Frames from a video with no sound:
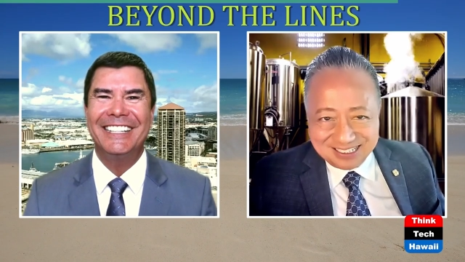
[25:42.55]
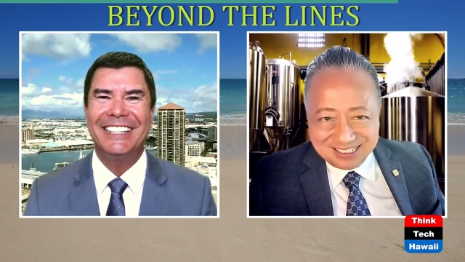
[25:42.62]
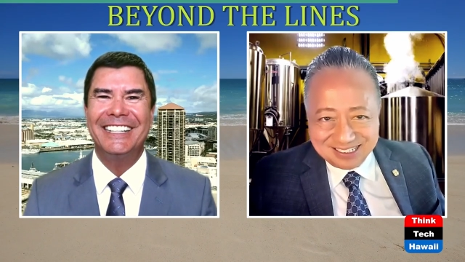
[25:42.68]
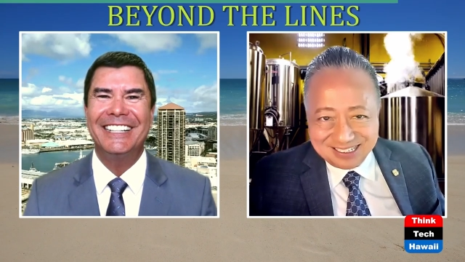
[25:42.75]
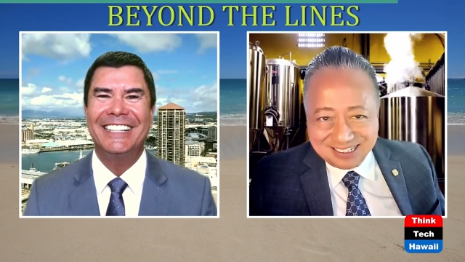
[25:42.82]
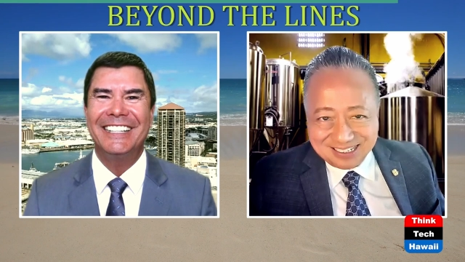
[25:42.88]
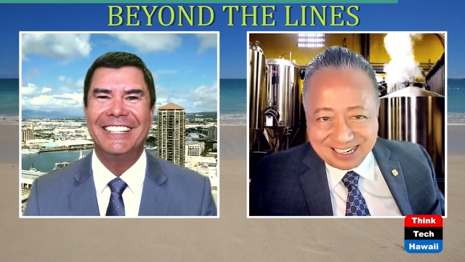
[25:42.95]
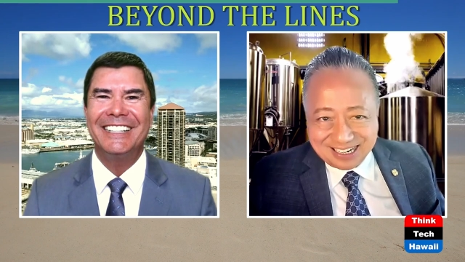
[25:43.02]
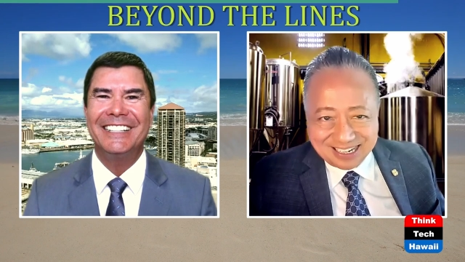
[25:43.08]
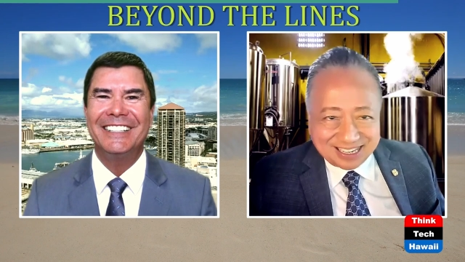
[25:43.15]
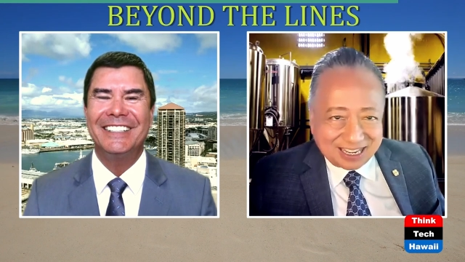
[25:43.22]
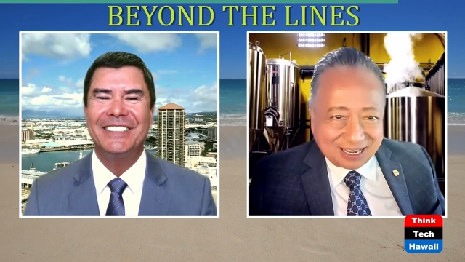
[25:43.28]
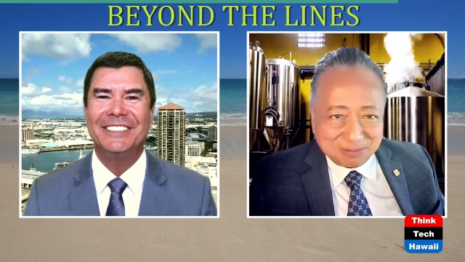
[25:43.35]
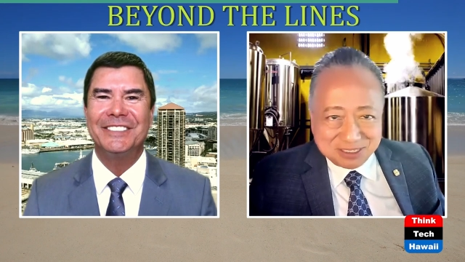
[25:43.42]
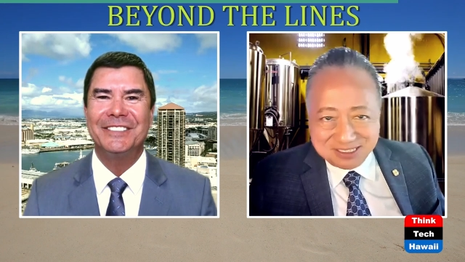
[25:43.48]
Speaker 1: He uh,
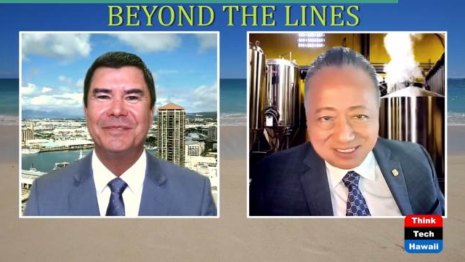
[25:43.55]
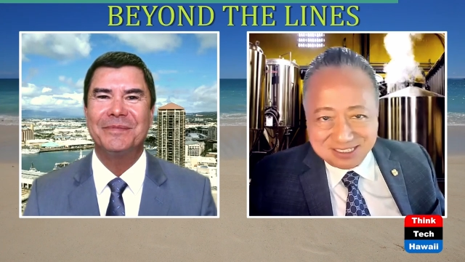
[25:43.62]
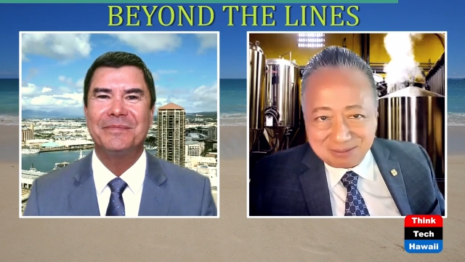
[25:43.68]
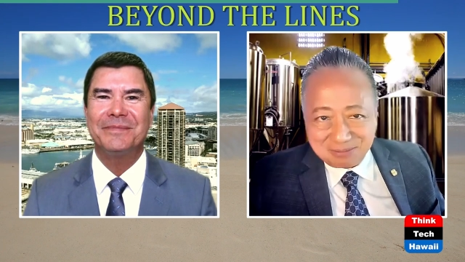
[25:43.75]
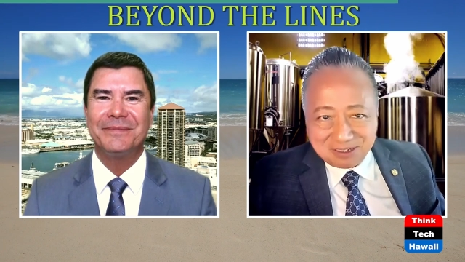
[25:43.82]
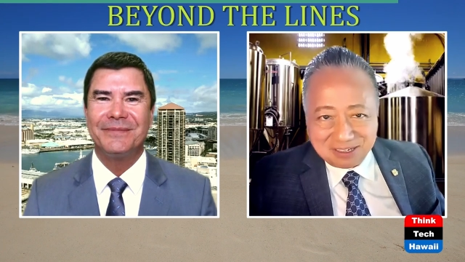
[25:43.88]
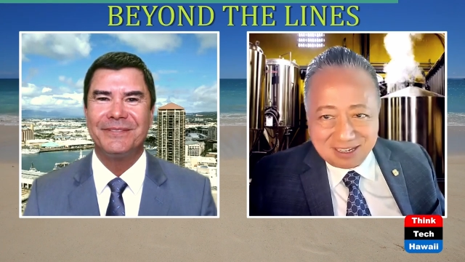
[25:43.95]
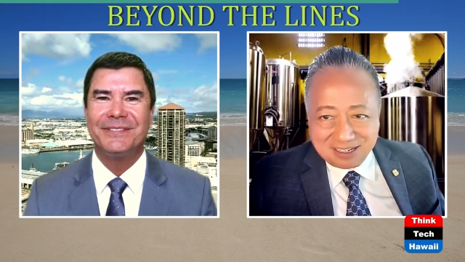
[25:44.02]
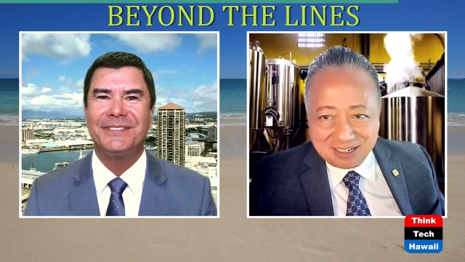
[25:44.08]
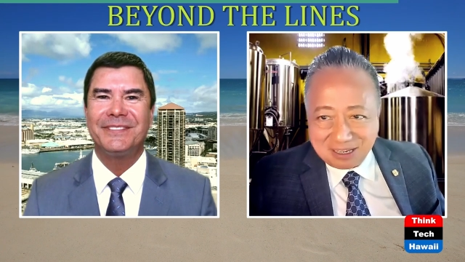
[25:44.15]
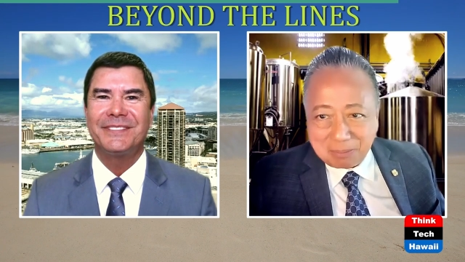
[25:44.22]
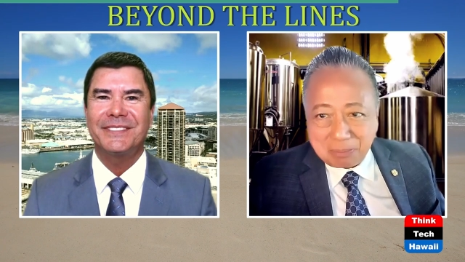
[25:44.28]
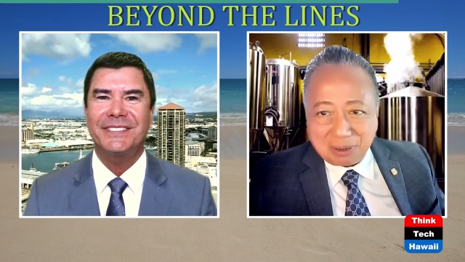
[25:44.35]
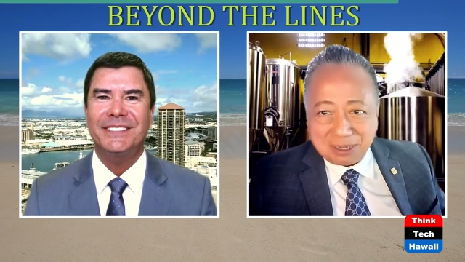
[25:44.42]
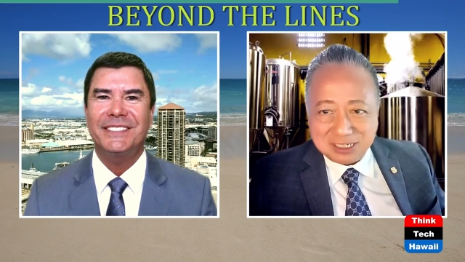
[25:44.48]
came to see me and
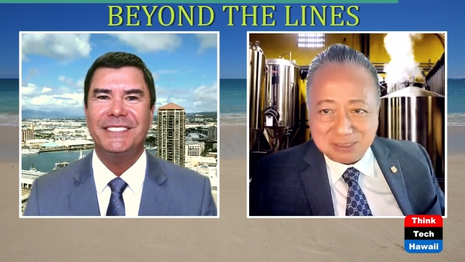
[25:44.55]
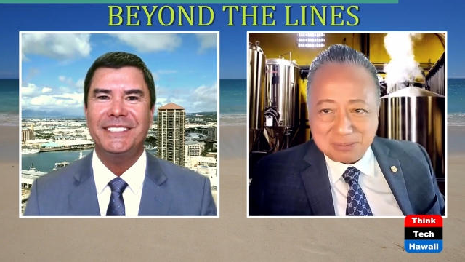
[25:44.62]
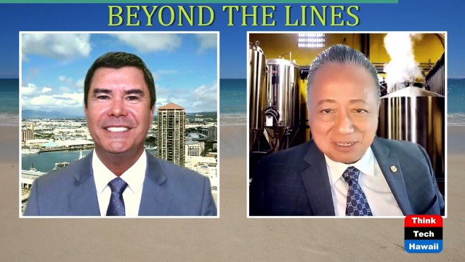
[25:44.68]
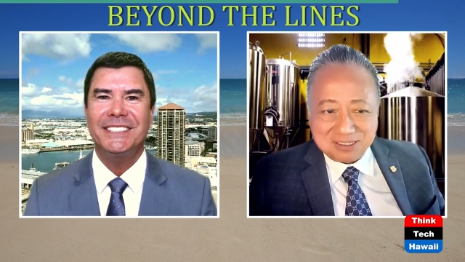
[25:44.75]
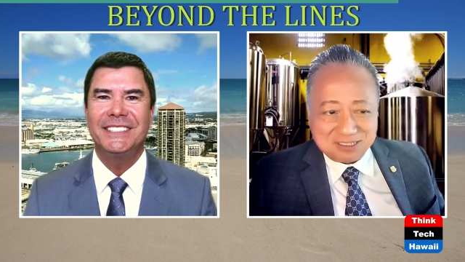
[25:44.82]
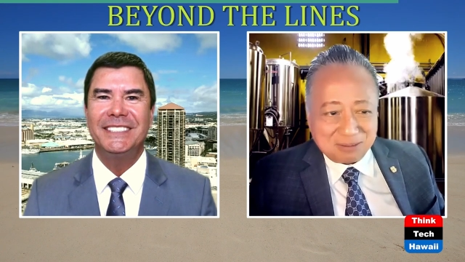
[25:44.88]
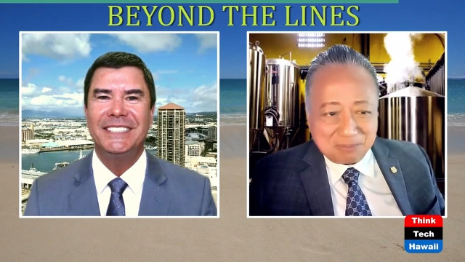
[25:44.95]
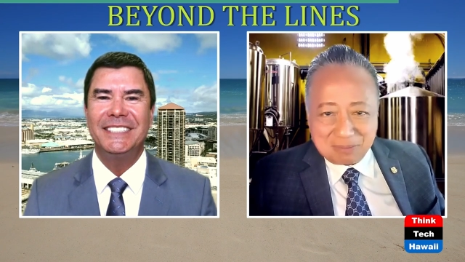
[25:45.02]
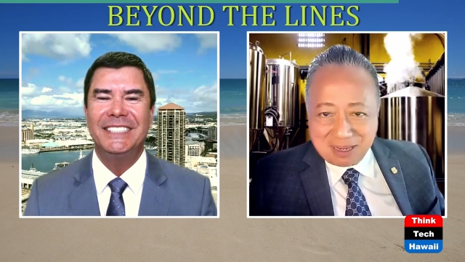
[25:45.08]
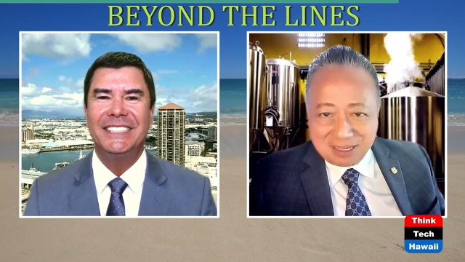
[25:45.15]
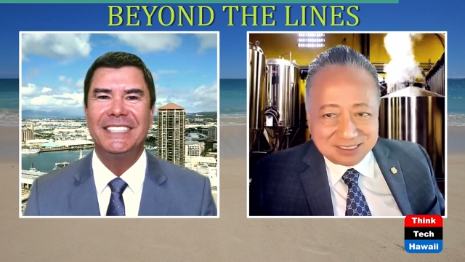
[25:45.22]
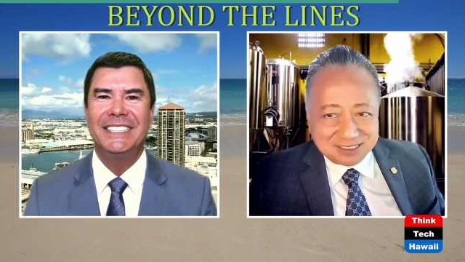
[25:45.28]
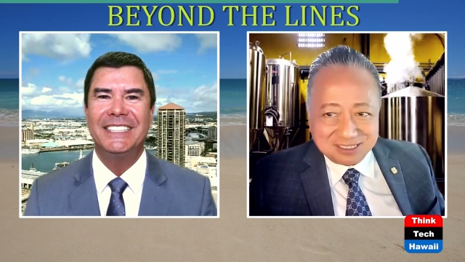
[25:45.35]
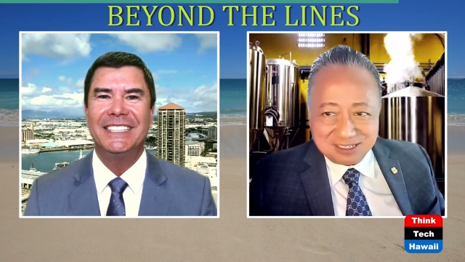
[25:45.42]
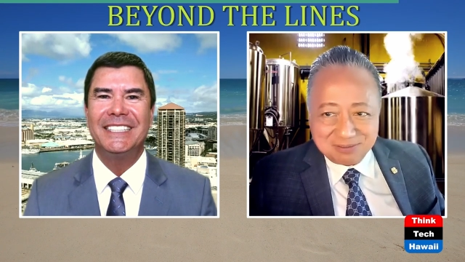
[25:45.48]
he embraced me and said,
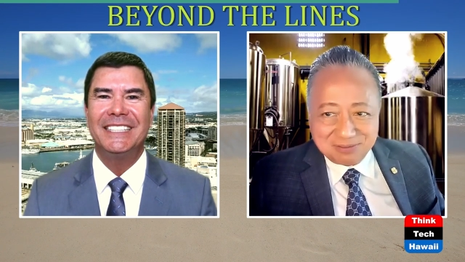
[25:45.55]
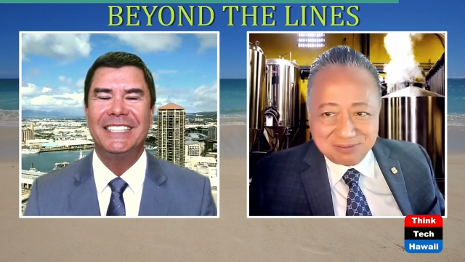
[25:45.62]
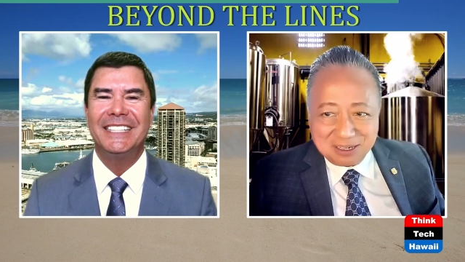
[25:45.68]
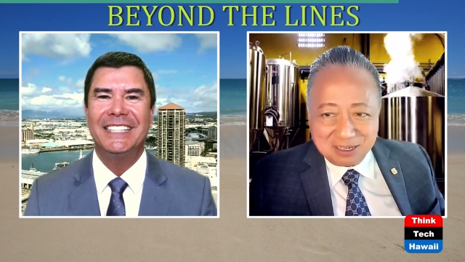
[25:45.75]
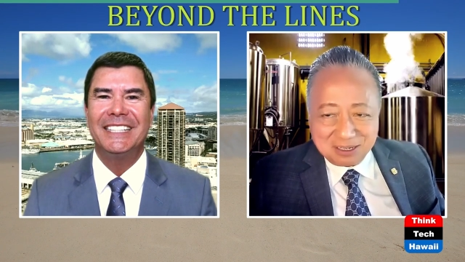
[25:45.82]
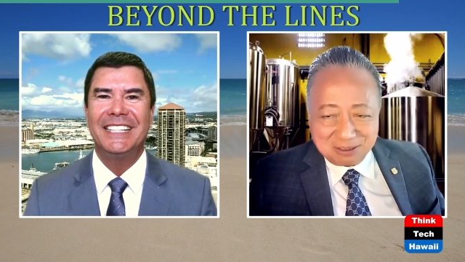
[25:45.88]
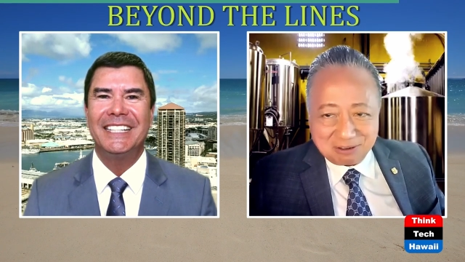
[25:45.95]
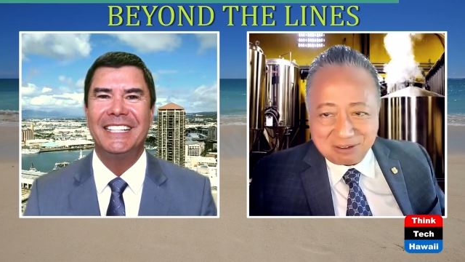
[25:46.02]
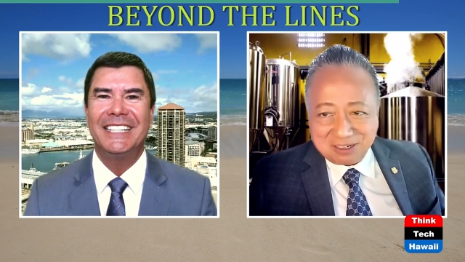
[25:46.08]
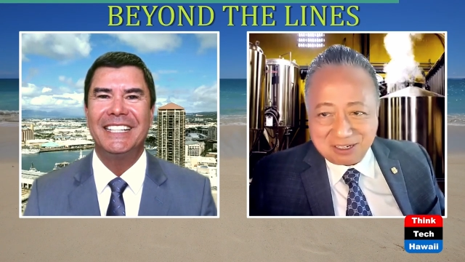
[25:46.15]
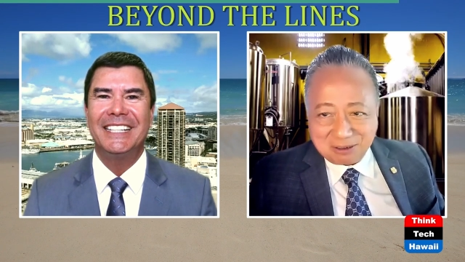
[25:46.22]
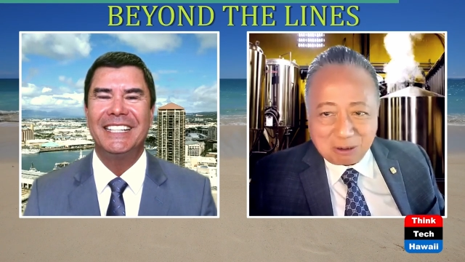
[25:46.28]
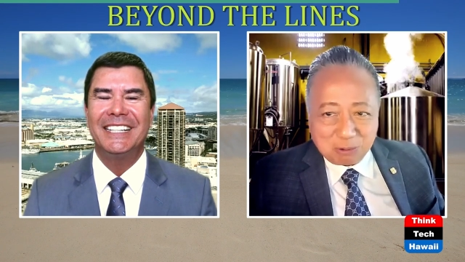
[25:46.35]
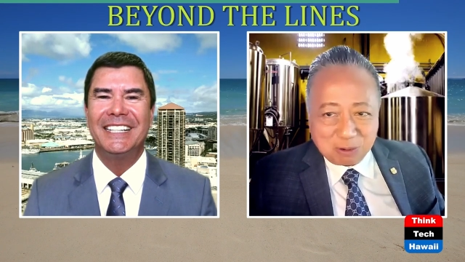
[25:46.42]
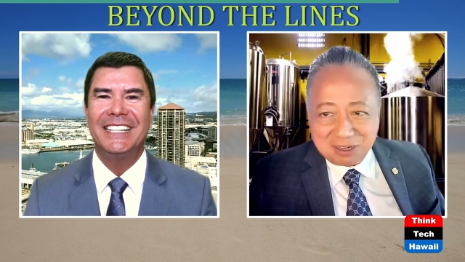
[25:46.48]
"Man, Steve, you're a
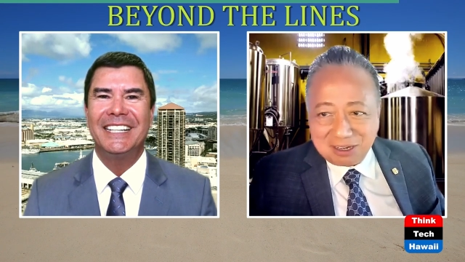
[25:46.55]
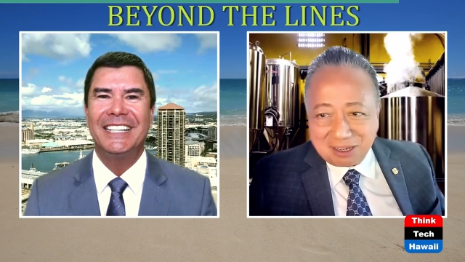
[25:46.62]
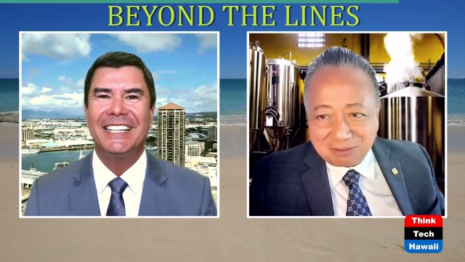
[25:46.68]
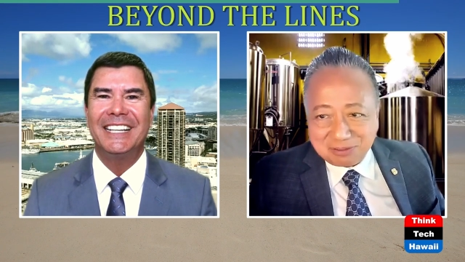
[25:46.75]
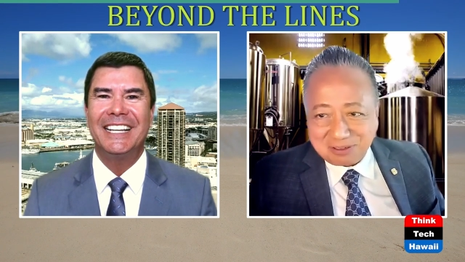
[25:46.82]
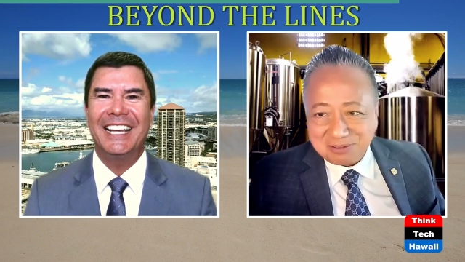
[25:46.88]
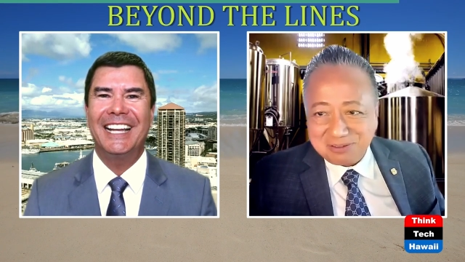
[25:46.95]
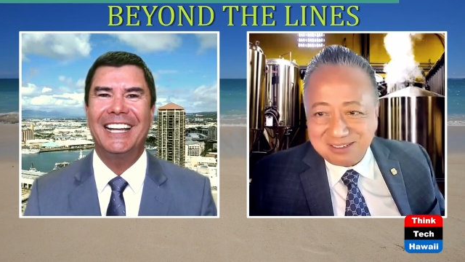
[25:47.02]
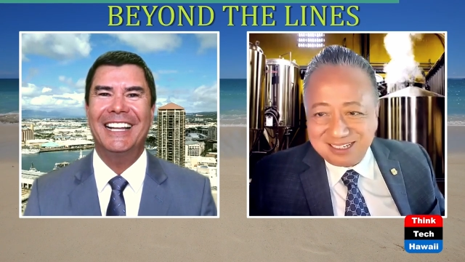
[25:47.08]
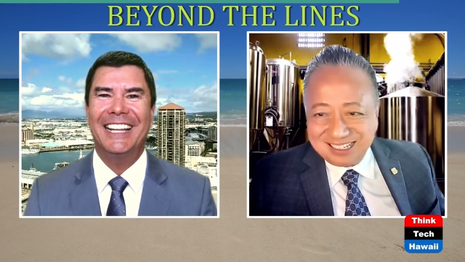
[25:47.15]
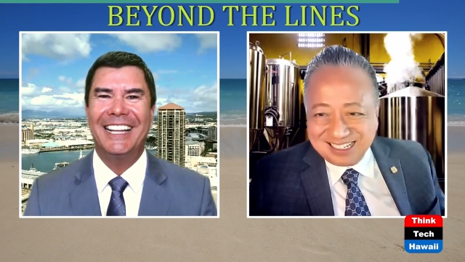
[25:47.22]
hero. We love you."